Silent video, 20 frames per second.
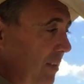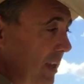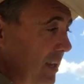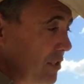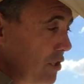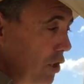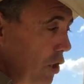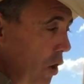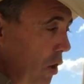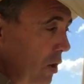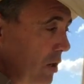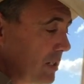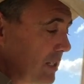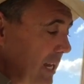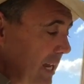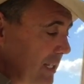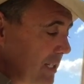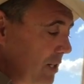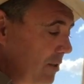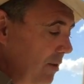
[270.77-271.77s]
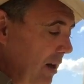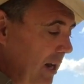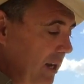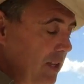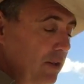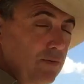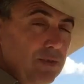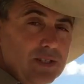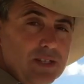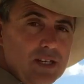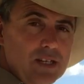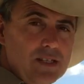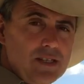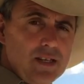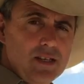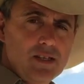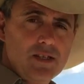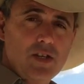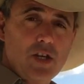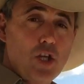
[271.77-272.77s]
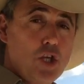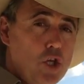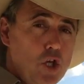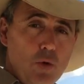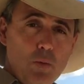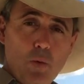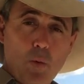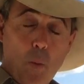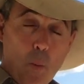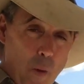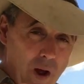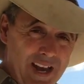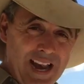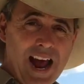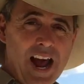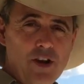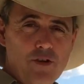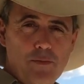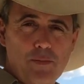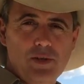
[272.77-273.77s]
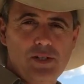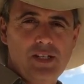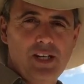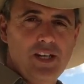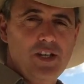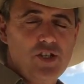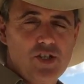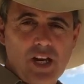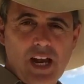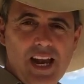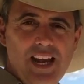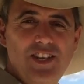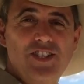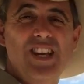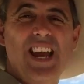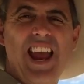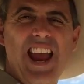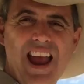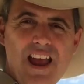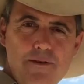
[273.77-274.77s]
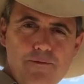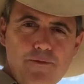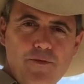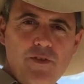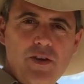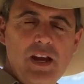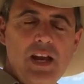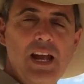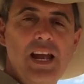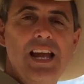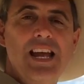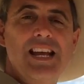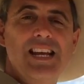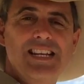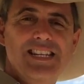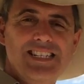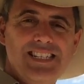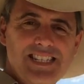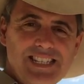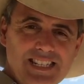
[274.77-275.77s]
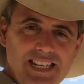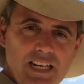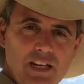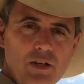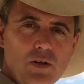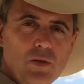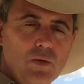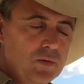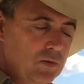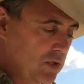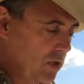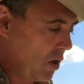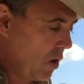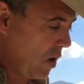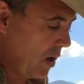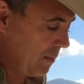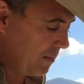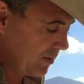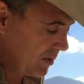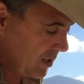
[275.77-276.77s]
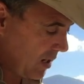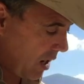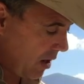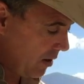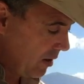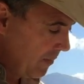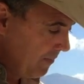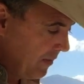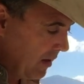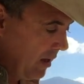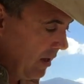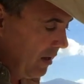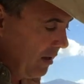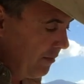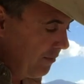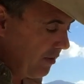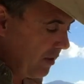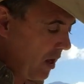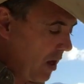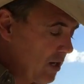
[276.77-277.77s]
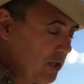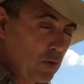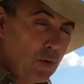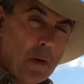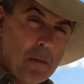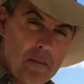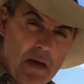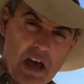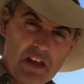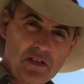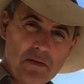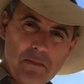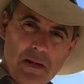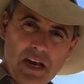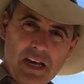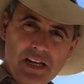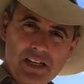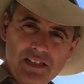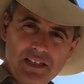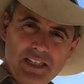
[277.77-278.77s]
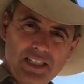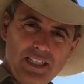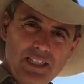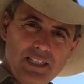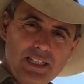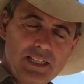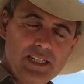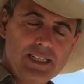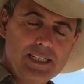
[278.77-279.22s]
as long as that's greater than resistance, you will 100% change every single time. So for those who are mathematically